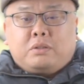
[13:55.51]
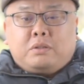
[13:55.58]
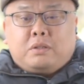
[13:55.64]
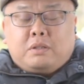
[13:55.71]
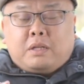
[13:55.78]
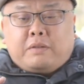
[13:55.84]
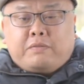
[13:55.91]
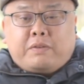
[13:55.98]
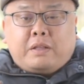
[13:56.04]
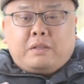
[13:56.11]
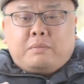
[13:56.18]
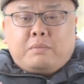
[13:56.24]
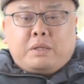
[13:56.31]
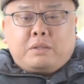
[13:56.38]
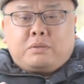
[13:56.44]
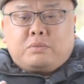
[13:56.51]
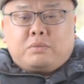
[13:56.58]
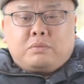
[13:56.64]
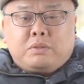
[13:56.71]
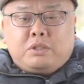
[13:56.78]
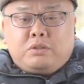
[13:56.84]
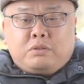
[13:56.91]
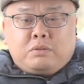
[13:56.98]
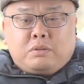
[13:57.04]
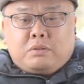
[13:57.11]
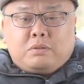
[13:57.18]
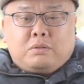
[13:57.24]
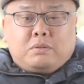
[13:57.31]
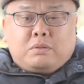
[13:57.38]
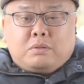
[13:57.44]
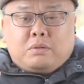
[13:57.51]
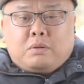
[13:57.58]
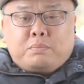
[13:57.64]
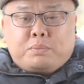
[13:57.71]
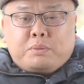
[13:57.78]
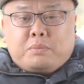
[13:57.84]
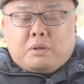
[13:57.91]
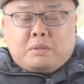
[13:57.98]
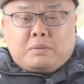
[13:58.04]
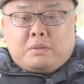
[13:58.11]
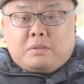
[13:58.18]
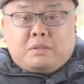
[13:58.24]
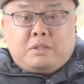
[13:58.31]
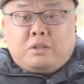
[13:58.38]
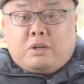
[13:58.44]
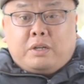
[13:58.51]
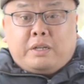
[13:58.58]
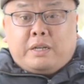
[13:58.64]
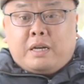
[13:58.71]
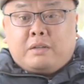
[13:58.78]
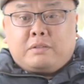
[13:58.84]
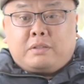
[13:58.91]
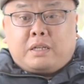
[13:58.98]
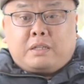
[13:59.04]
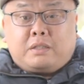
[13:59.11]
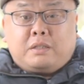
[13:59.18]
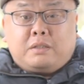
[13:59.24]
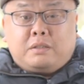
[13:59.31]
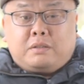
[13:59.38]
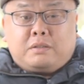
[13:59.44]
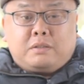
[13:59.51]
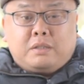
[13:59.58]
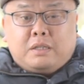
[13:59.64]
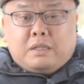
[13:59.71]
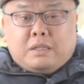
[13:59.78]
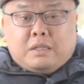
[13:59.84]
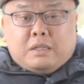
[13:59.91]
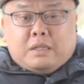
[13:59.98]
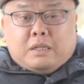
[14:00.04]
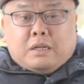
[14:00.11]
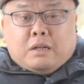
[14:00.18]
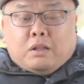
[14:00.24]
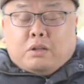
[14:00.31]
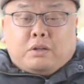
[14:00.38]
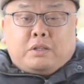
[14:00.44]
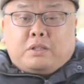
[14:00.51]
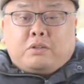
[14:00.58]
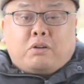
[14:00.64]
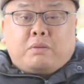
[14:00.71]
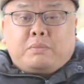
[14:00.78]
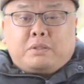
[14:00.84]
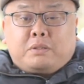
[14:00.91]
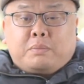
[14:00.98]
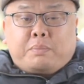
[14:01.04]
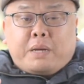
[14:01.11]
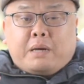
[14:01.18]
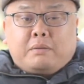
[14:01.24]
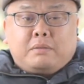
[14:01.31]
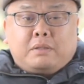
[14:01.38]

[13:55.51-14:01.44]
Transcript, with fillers: You know that fundamental issue, compromise because you know in our sector is a lot of time it's about